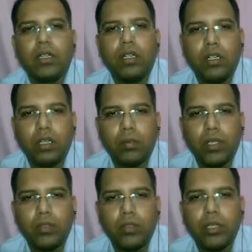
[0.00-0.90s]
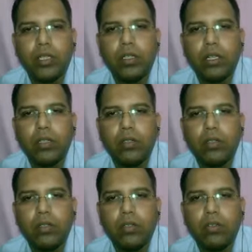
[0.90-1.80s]
Mazzocchi
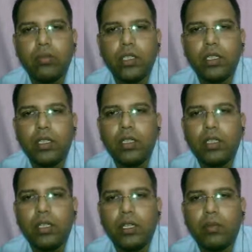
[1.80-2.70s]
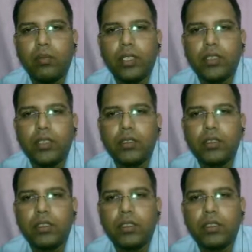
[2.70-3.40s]
granuloma presents